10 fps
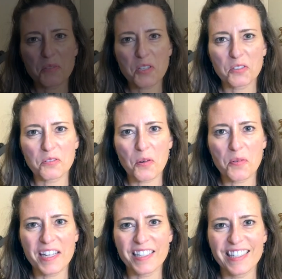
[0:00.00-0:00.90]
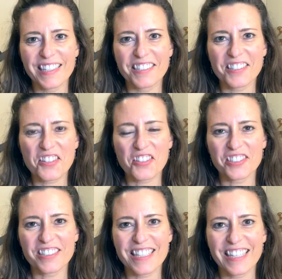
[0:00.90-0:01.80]
to Growing in
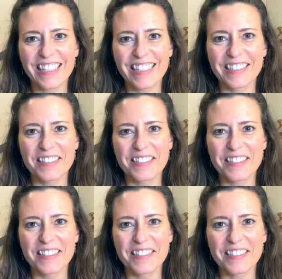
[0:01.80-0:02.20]
Uncertainty.